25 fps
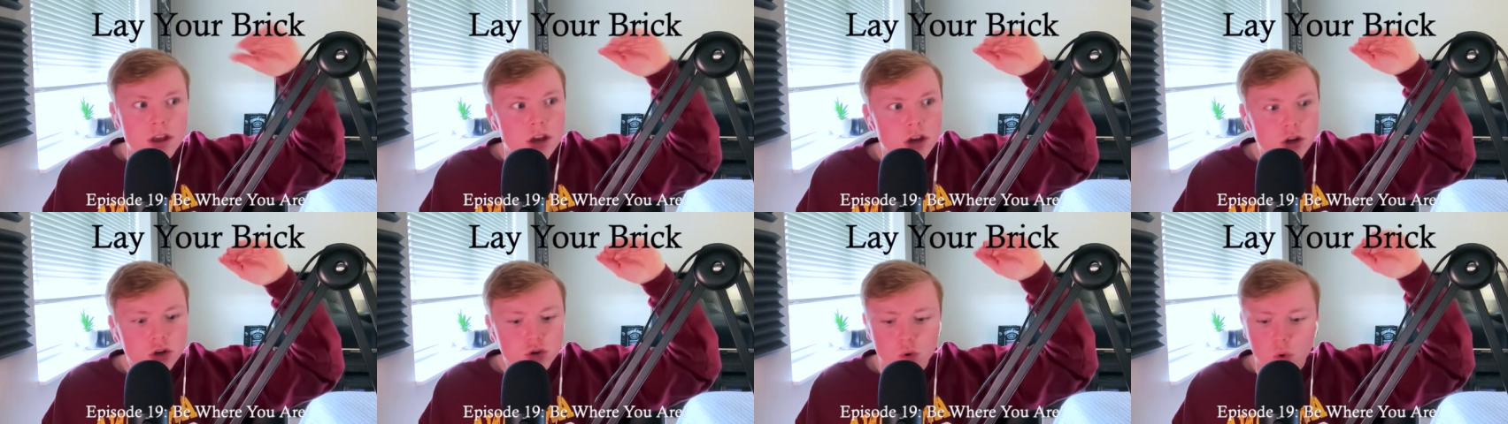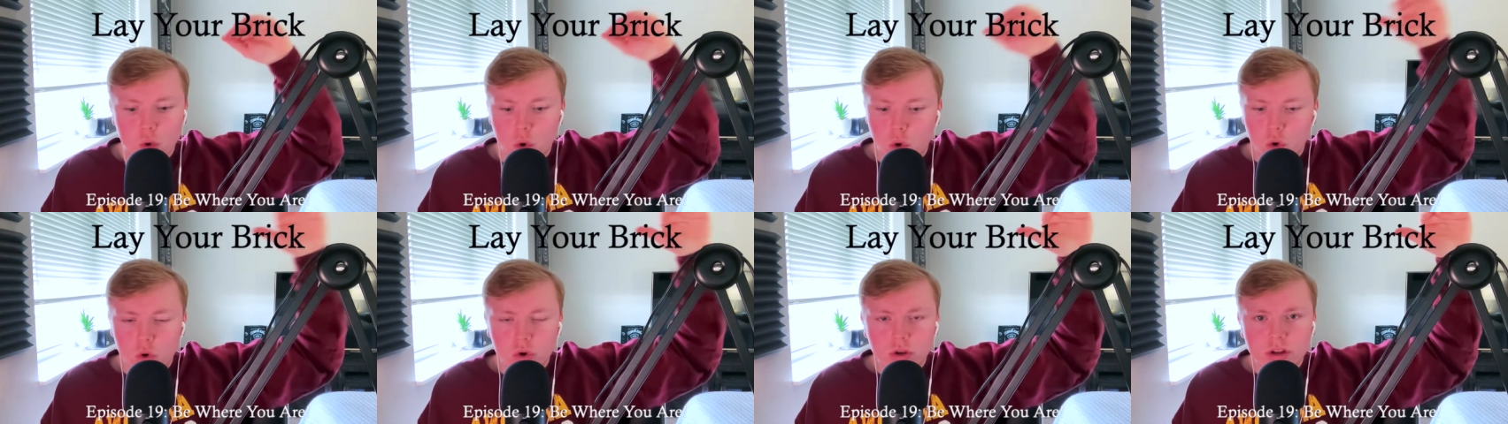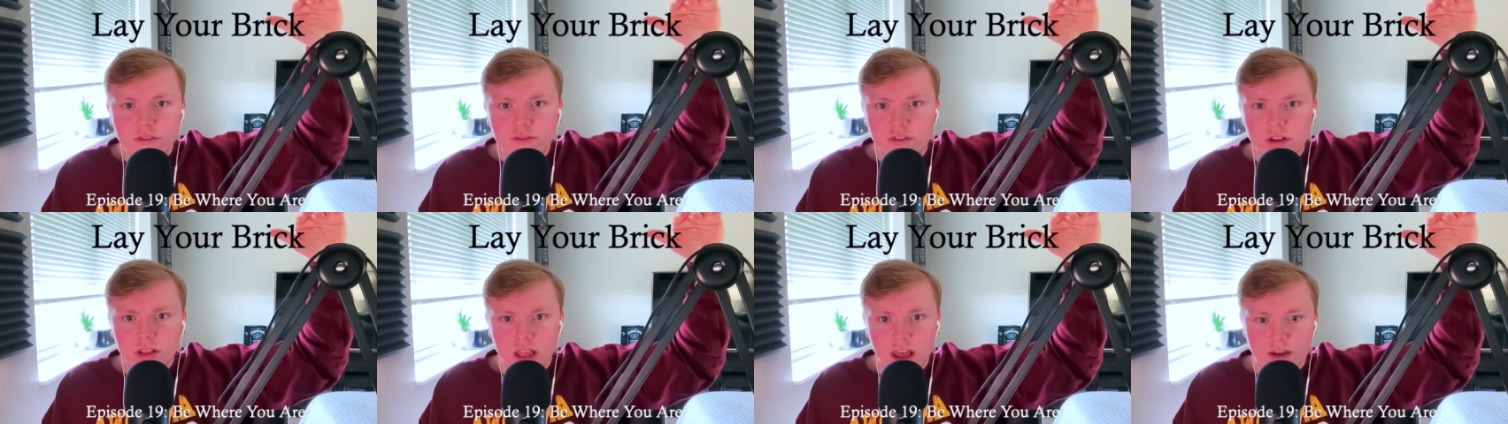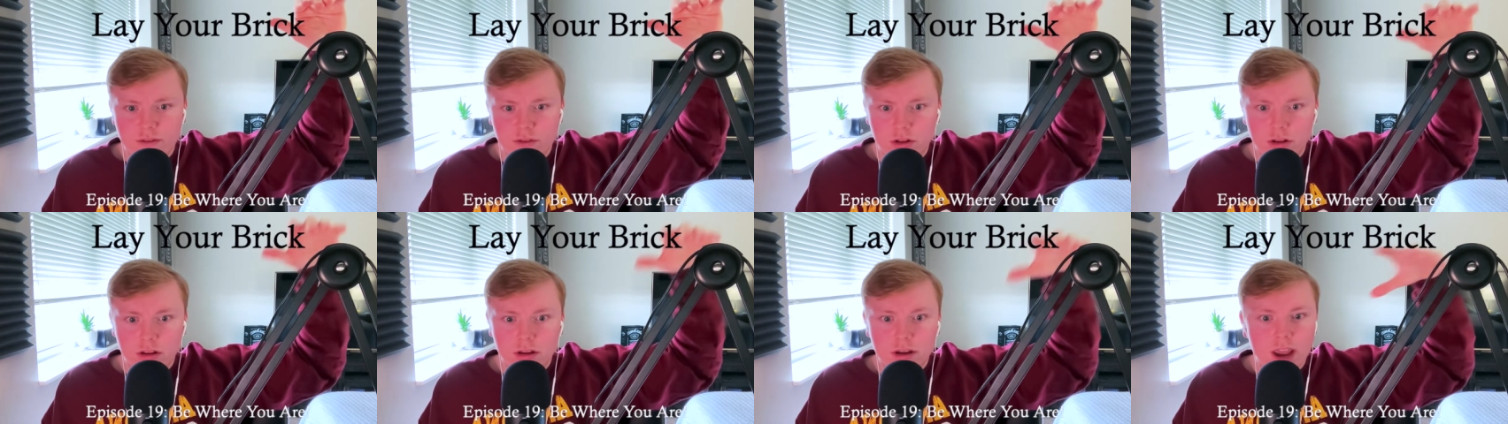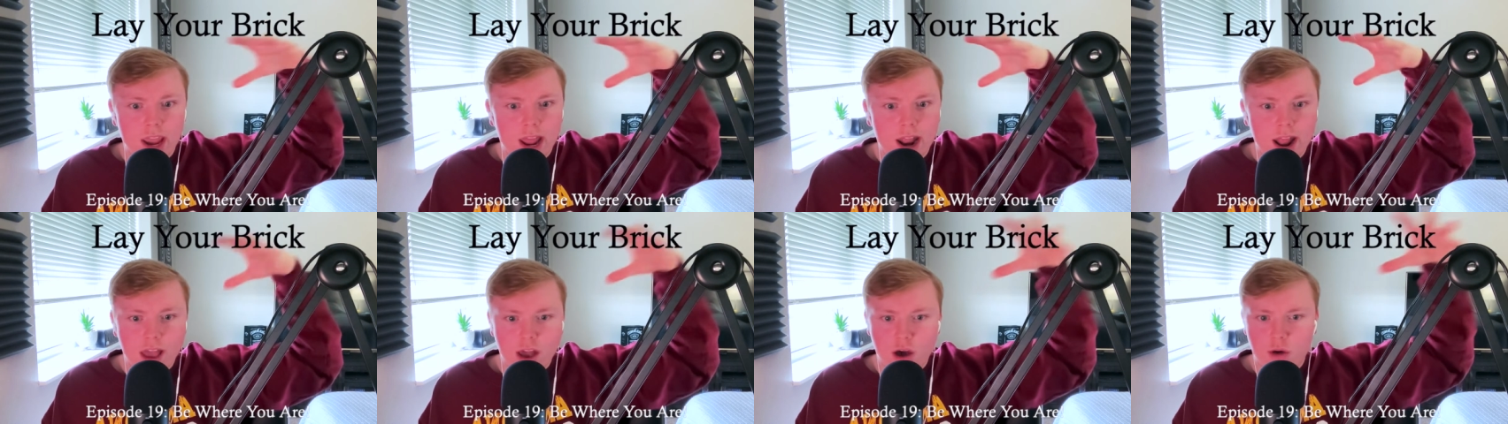to a whole different level
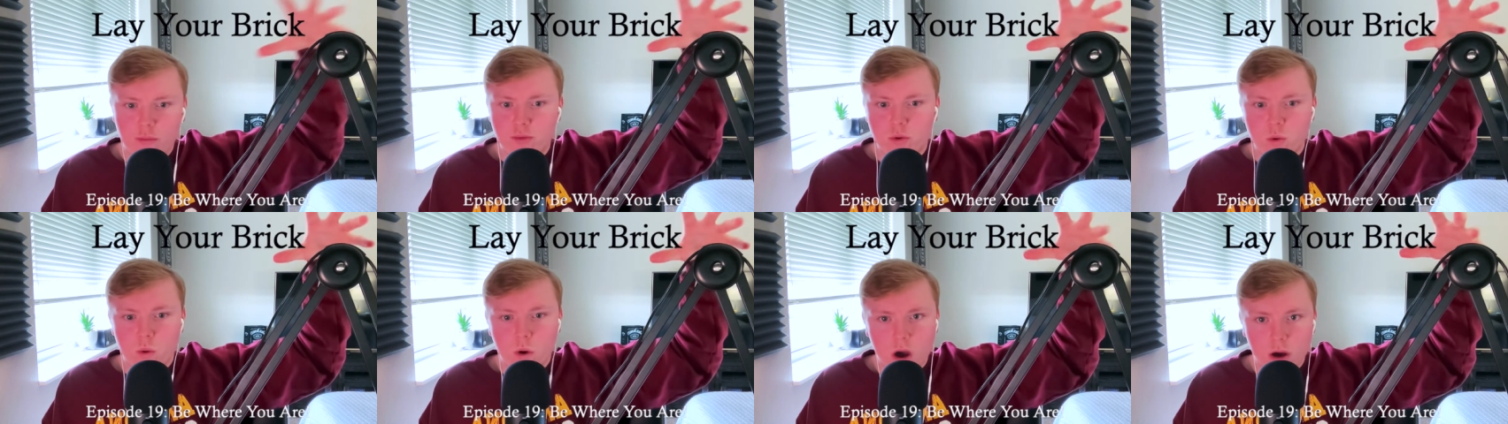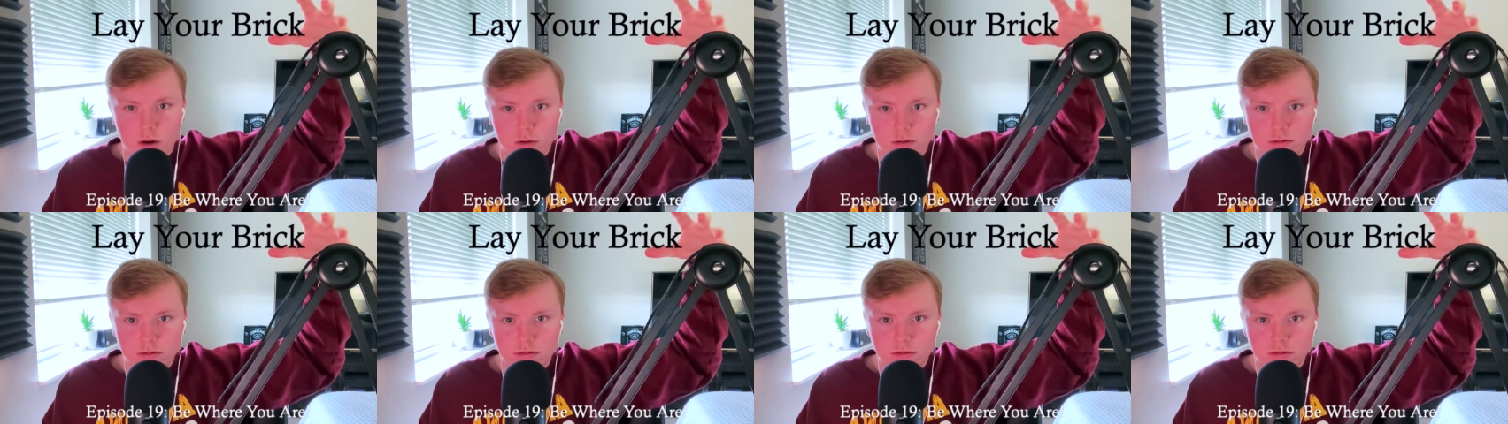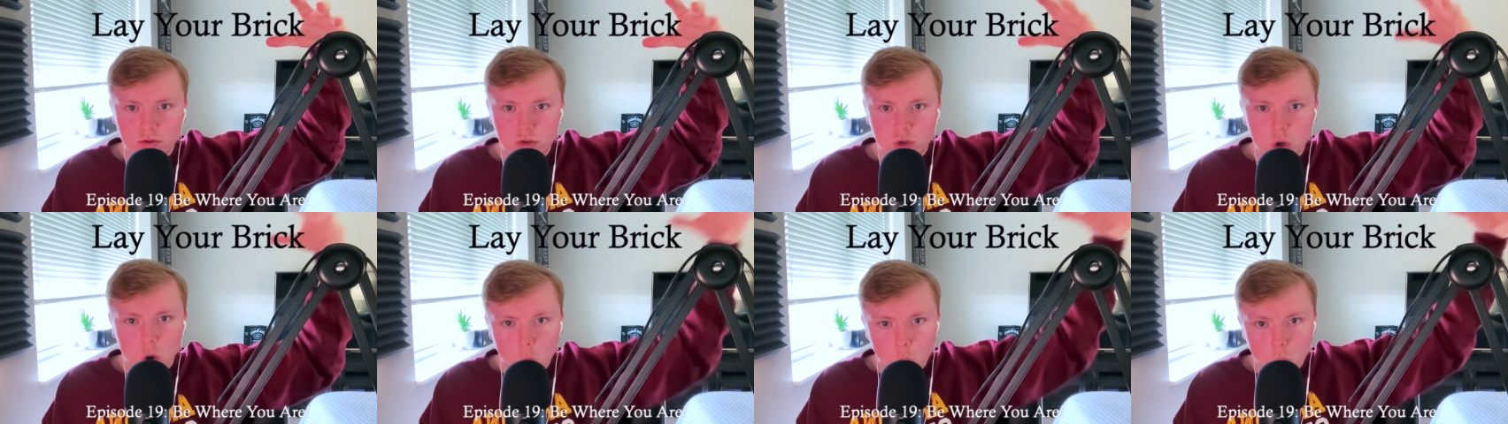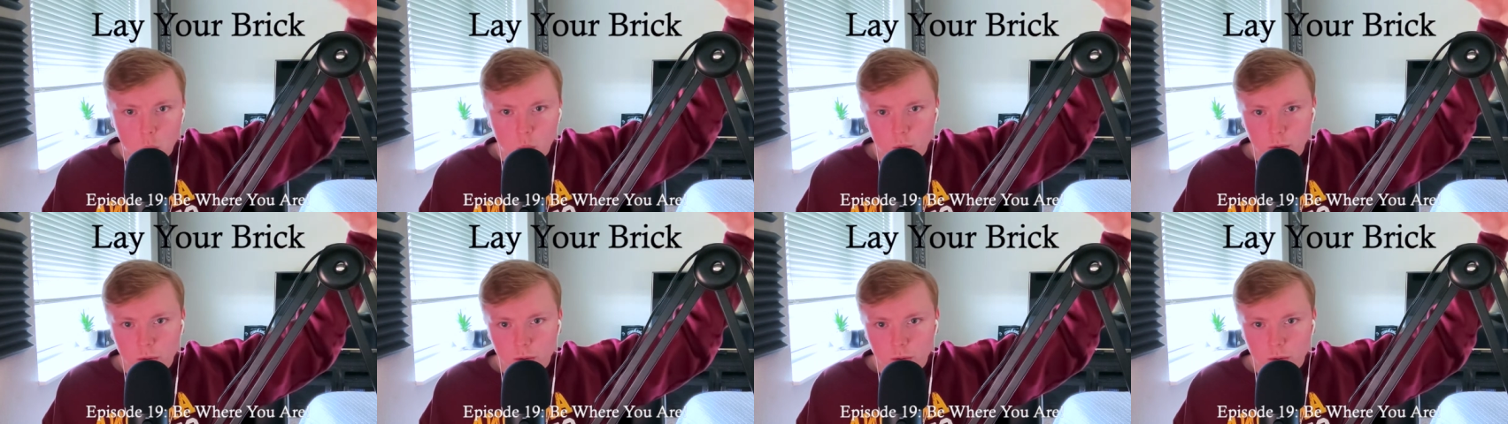and help you out. So